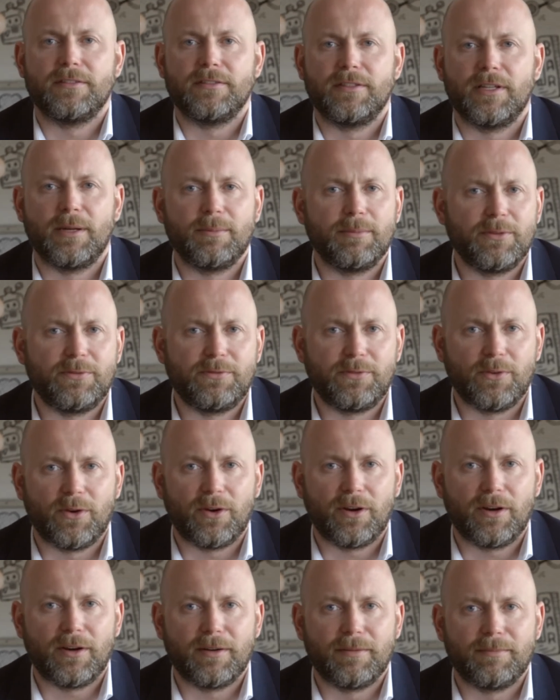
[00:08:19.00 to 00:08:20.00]
Number
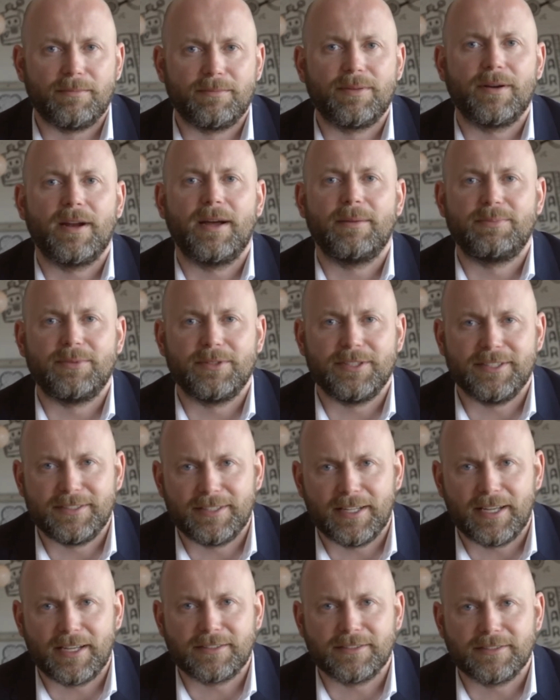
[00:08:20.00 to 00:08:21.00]
4, property
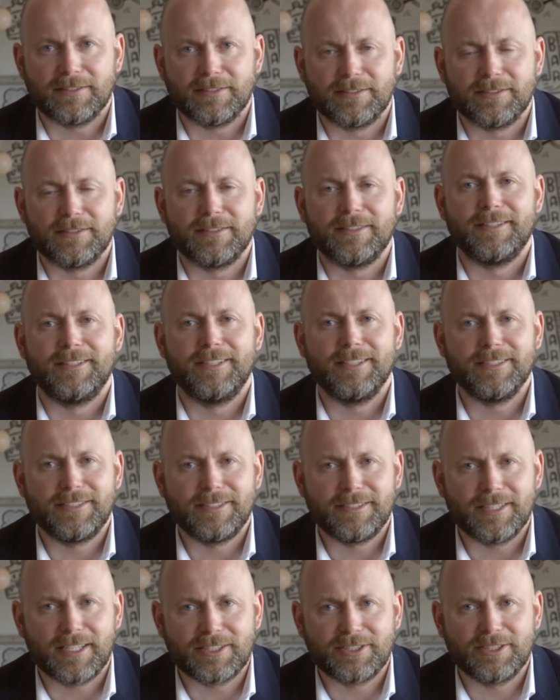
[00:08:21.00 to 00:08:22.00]
taxes. This
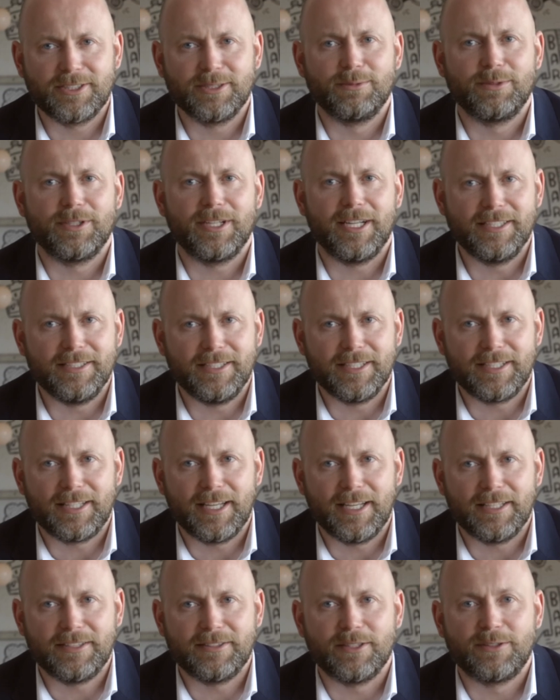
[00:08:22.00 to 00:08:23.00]
section will
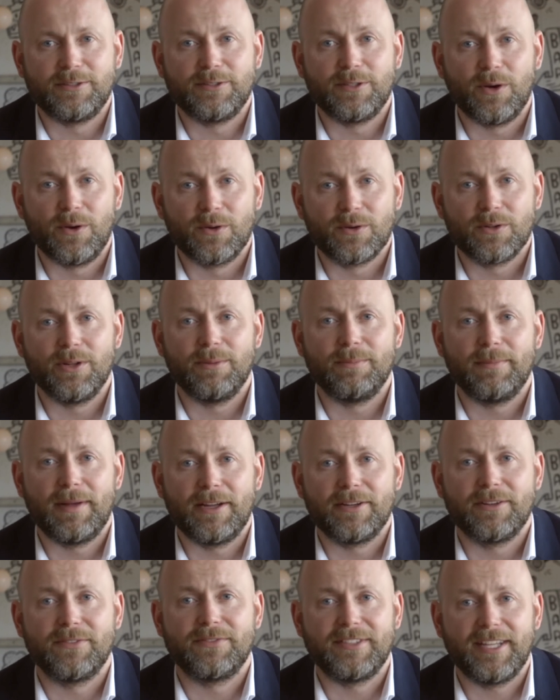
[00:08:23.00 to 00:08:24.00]
indicate the total
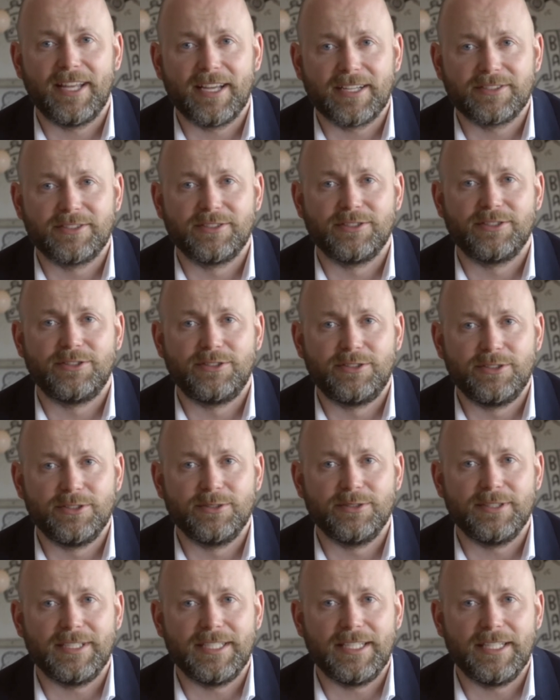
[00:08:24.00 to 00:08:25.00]
amount of taxes
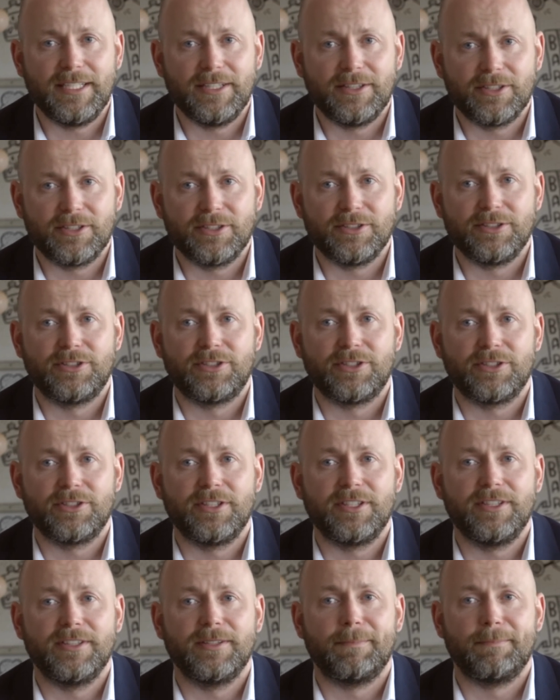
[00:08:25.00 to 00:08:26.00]
due either
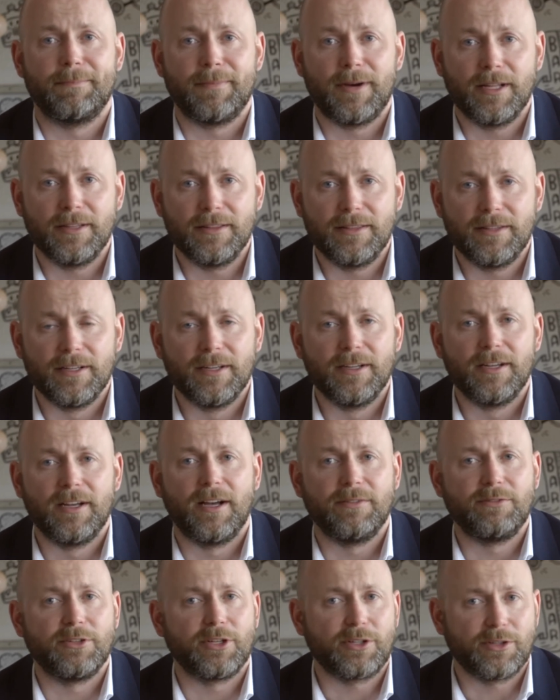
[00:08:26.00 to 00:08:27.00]
during the month
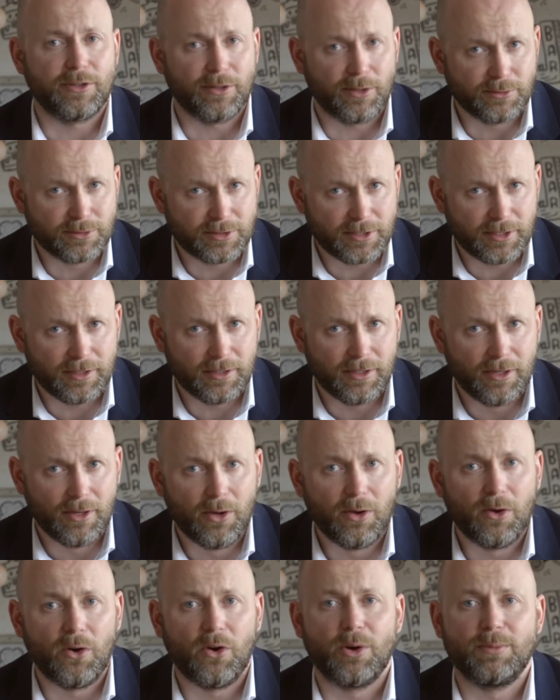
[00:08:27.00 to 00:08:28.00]
of your closing
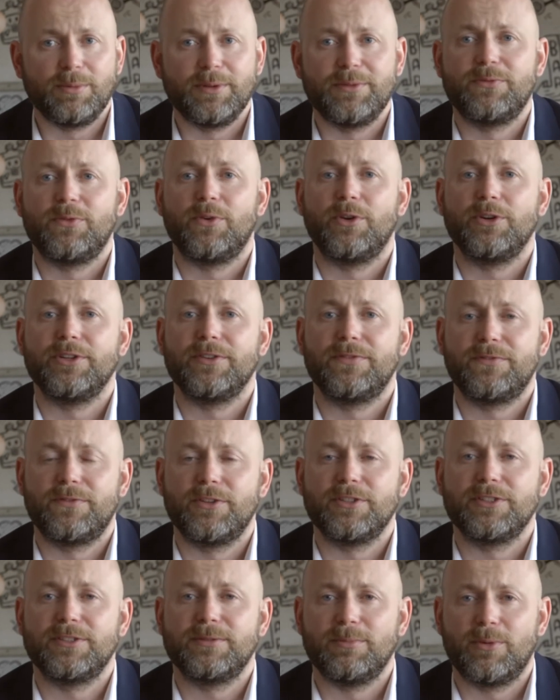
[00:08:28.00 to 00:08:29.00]
or before your
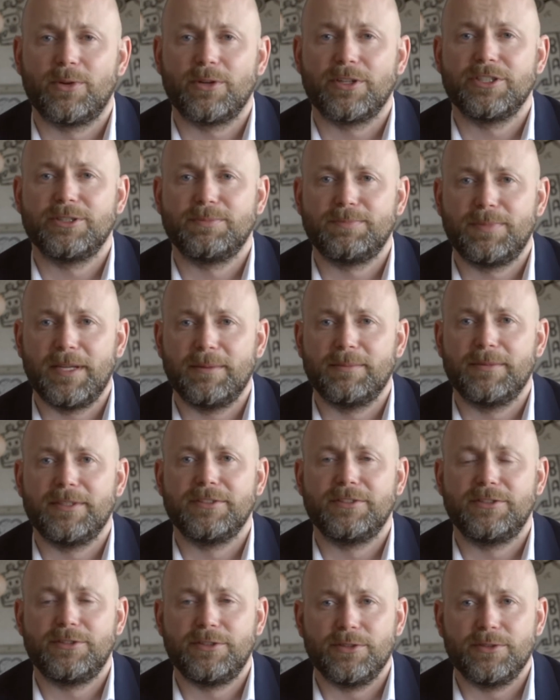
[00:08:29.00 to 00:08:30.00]
first mortgage payment
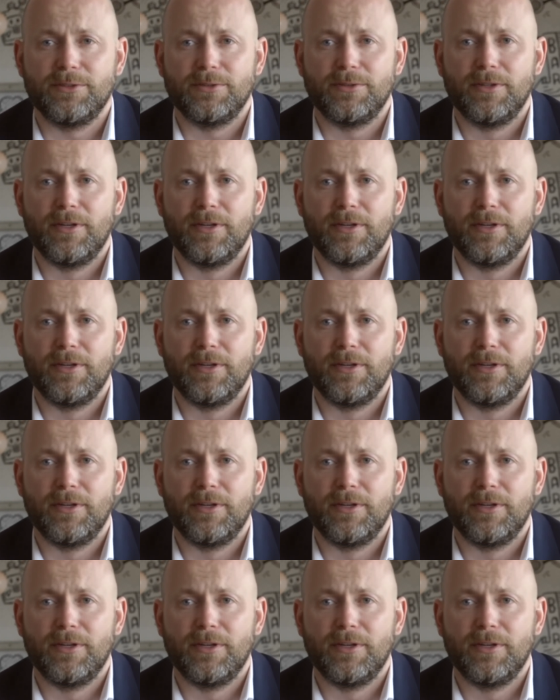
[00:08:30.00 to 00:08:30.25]
is due.